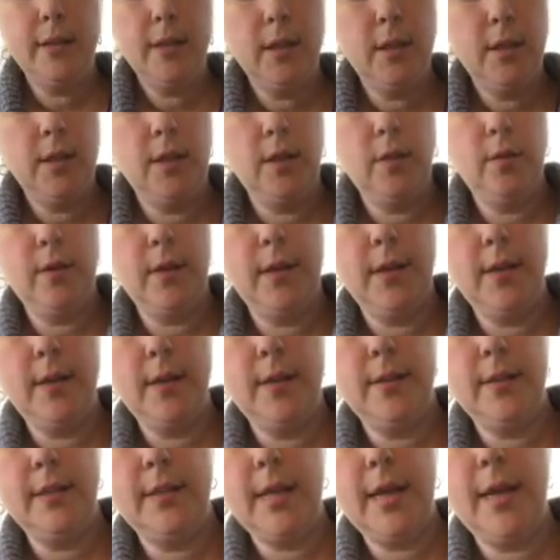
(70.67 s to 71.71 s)
to do
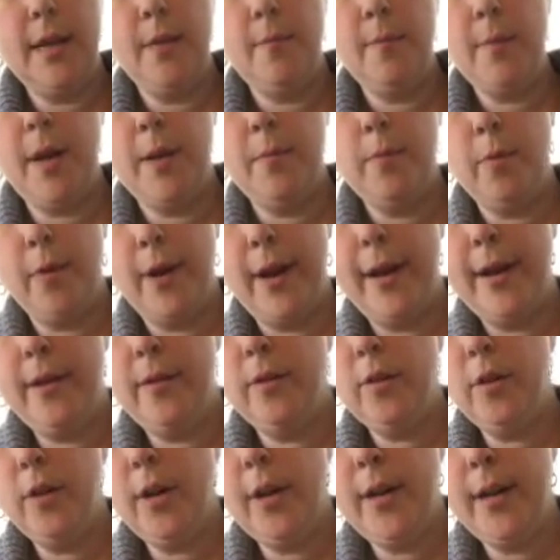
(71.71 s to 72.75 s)
is take my
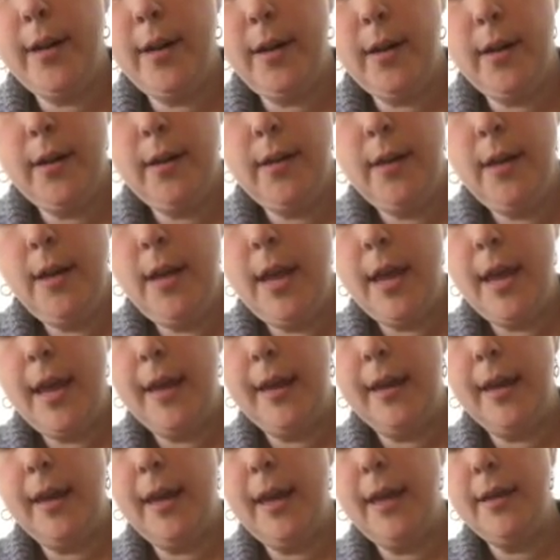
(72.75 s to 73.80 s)
brown crayon
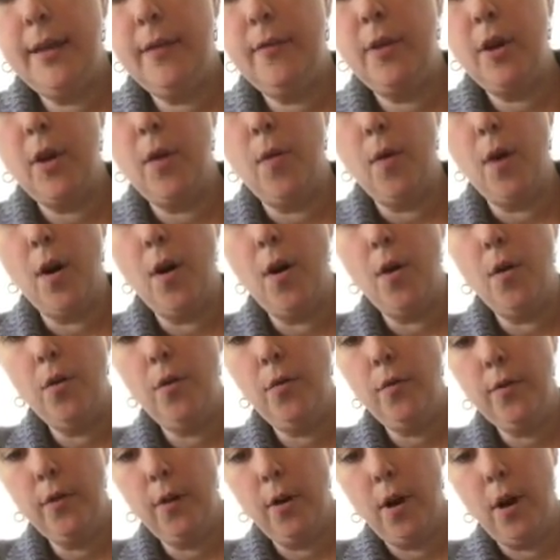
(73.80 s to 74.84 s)
and kind of go
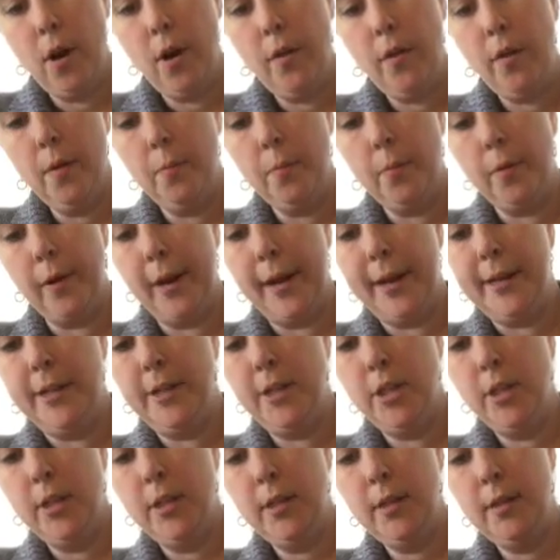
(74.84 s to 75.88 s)
over all the
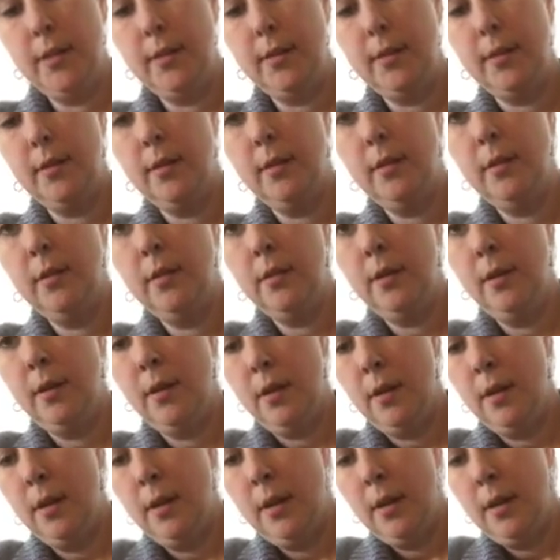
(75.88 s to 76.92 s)
branches.
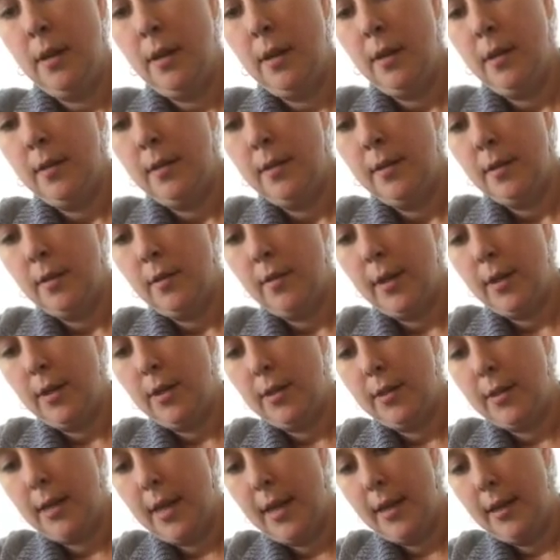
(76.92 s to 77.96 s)
So I
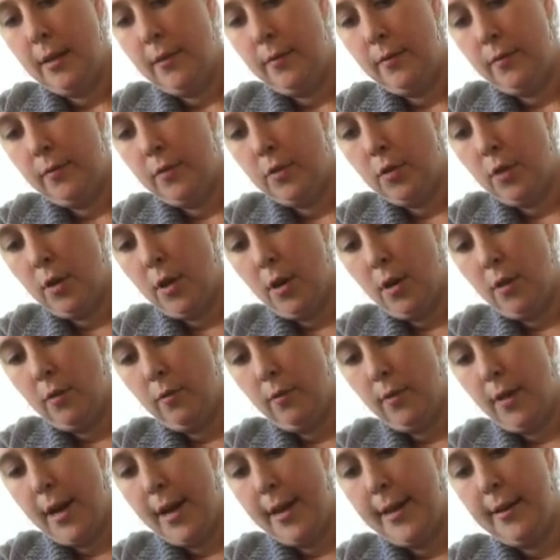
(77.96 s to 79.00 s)
just kind of draw
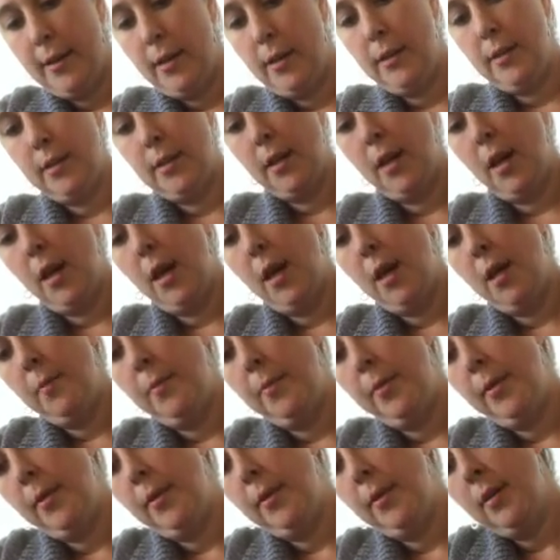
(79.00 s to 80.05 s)
right on top
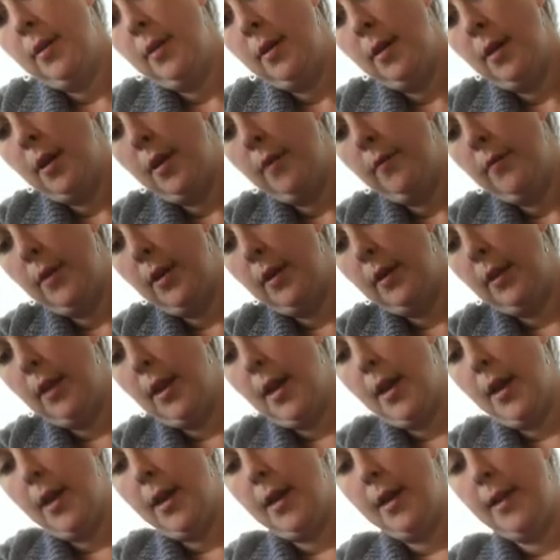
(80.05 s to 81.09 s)
of the
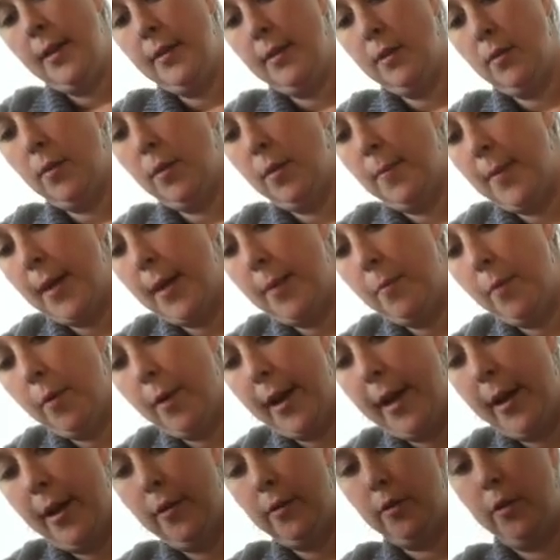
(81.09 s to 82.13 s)
lines with my
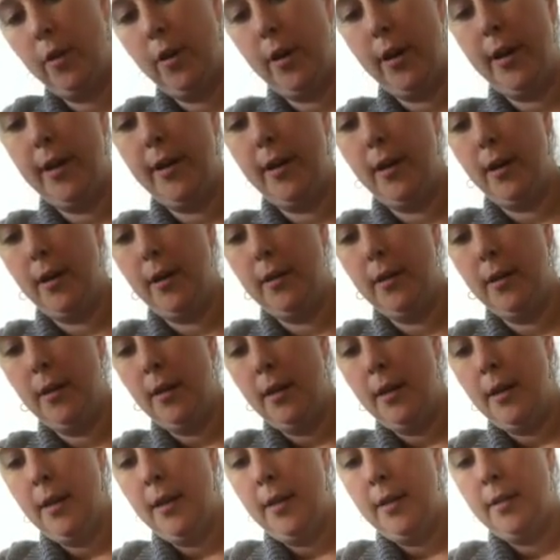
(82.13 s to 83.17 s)
brown crayon
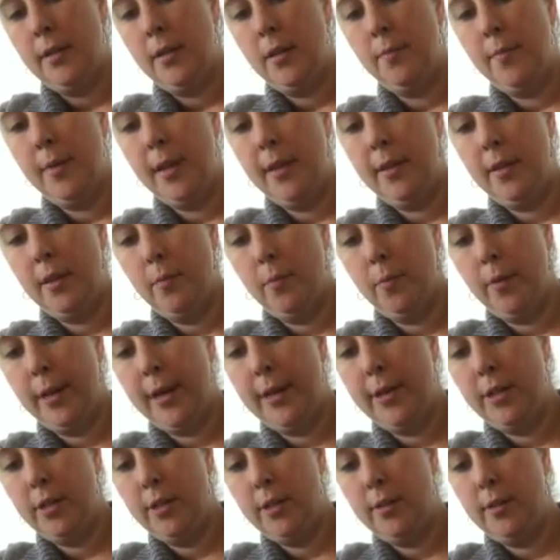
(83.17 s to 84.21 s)
to make the
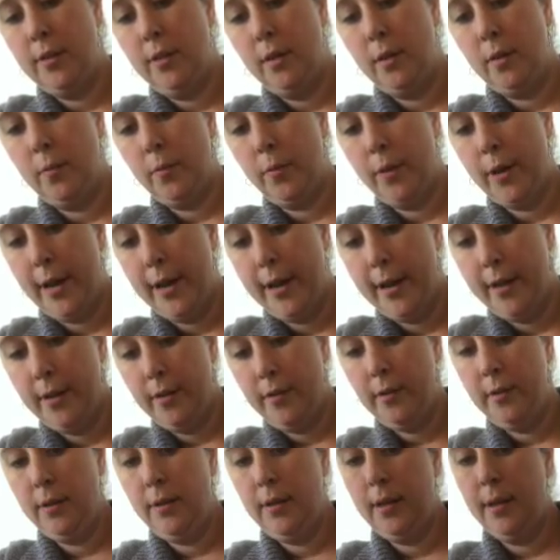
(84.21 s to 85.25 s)
branches look
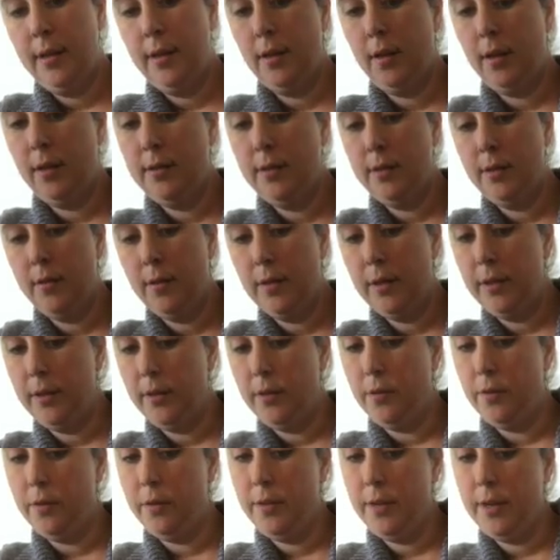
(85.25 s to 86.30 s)
brown and also a
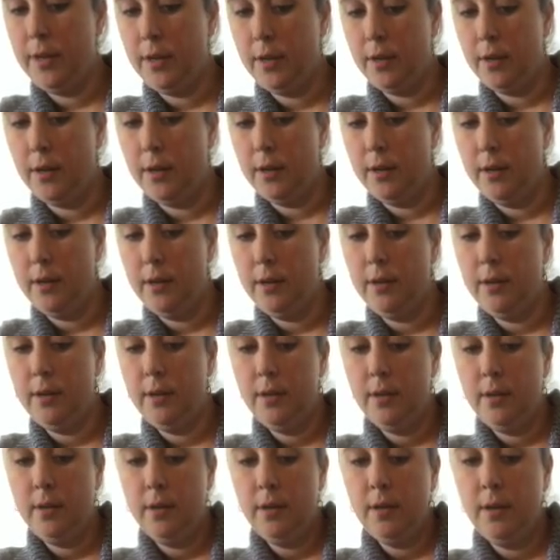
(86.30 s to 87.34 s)
little thicker
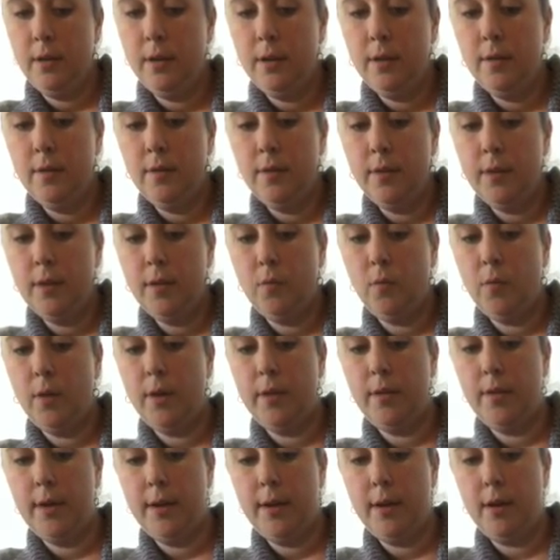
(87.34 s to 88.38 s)
than
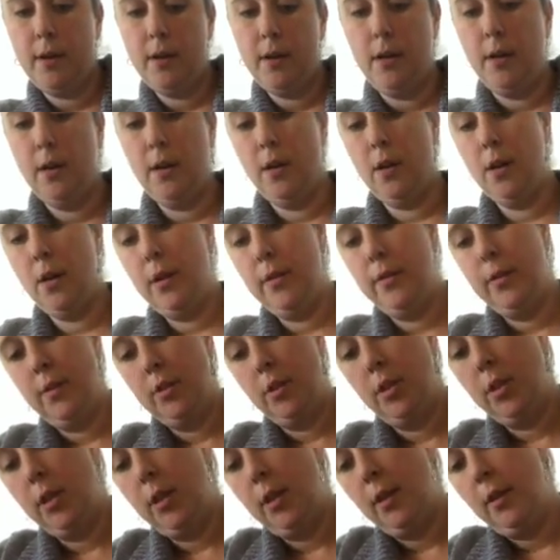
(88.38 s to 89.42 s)
what they are on the
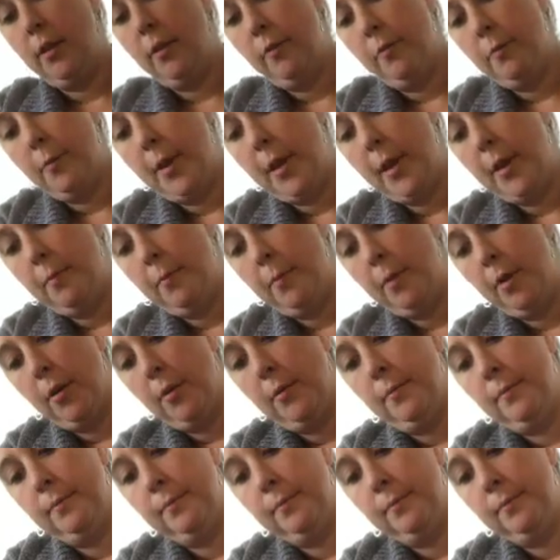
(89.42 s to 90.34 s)
sheet of paper.